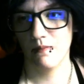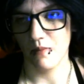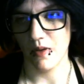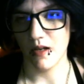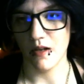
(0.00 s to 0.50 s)

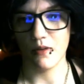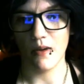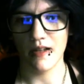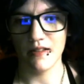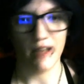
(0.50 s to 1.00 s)
But
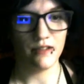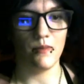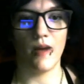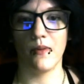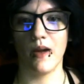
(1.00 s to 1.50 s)
otherwise, that's
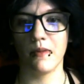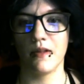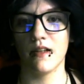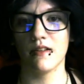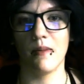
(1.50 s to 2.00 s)
my
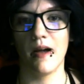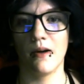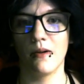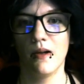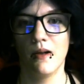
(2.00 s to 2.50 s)
ramblings
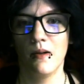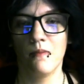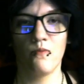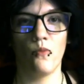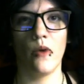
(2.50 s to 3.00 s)
about
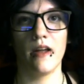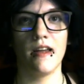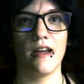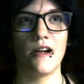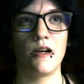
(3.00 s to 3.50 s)
wig
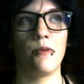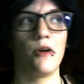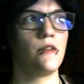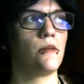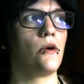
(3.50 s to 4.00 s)
care,
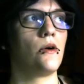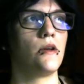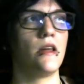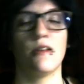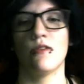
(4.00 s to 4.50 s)
putting them on,
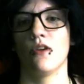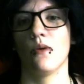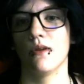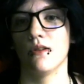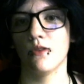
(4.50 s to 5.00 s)
and so
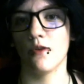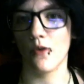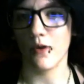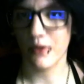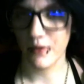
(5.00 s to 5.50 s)
on and so
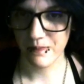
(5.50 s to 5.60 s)
forth.